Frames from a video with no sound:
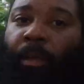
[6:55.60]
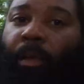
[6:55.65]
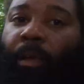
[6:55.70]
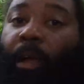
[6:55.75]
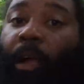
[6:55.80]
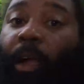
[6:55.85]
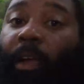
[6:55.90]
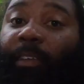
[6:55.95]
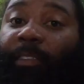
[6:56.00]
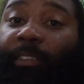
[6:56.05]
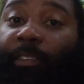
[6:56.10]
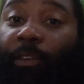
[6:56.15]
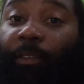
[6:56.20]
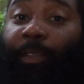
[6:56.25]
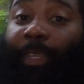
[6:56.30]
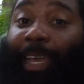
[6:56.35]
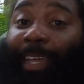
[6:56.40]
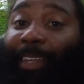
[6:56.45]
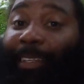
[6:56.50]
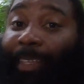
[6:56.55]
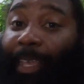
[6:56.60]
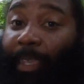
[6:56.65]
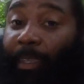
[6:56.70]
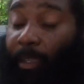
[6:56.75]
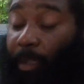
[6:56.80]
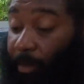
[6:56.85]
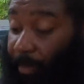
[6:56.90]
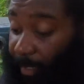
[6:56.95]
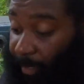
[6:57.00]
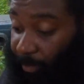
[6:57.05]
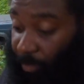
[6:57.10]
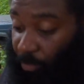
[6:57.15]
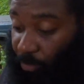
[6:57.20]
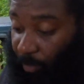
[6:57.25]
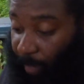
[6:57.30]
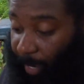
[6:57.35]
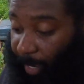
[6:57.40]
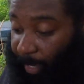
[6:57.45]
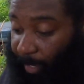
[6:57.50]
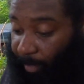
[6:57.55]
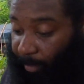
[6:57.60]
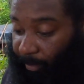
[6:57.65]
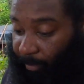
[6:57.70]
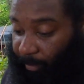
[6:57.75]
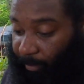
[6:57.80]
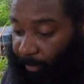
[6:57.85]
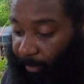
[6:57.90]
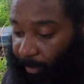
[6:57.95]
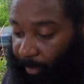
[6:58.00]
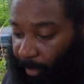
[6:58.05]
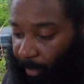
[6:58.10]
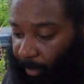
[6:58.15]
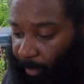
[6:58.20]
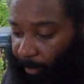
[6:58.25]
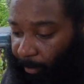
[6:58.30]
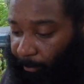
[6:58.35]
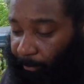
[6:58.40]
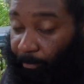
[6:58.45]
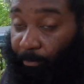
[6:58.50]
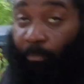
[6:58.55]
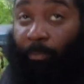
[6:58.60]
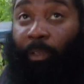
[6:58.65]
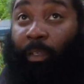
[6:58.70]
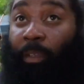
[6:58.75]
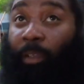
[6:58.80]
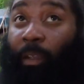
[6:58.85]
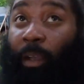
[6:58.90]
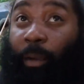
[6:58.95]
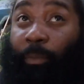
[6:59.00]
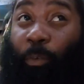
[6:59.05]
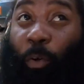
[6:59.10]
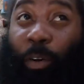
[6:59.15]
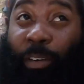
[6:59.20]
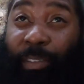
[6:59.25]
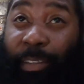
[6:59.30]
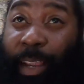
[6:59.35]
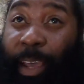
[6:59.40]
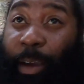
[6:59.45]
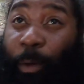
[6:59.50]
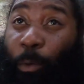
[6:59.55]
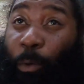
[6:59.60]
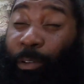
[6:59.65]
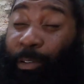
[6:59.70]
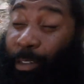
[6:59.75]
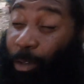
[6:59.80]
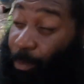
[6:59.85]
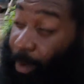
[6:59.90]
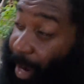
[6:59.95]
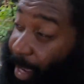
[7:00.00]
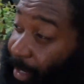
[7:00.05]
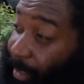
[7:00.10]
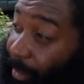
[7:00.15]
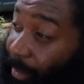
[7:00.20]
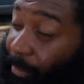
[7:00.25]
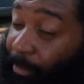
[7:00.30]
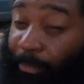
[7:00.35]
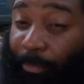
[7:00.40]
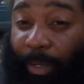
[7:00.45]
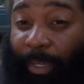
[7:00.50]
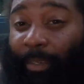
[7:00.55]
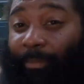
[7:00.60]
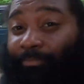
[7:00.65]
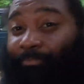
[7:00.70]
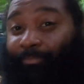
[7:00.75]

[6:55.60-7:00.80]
All right, so now that that coat has dried, of course now it wants to rain, but